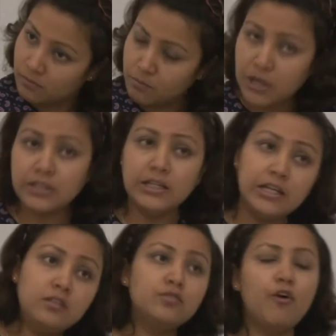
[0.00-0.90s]
but
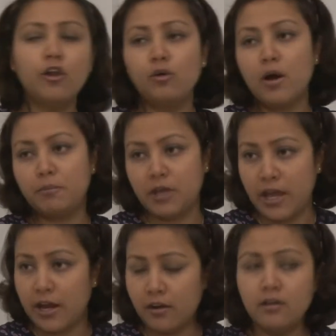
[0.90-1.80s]
needs follow-up
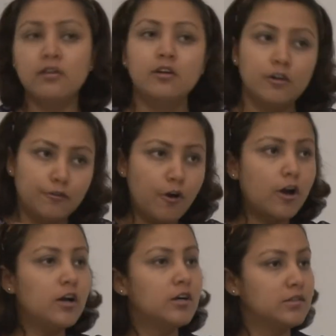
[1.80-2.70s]
care
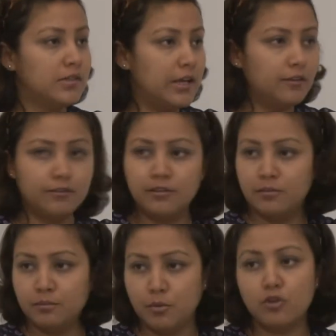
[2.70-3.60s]
for herself,
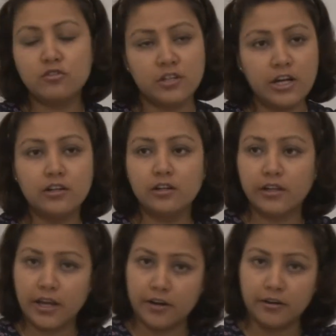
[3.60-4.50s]
postnatal
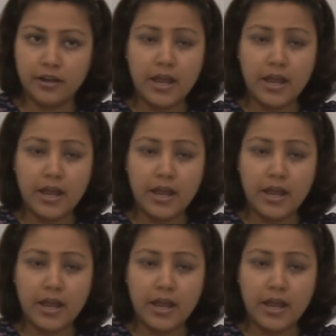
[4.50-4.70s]
care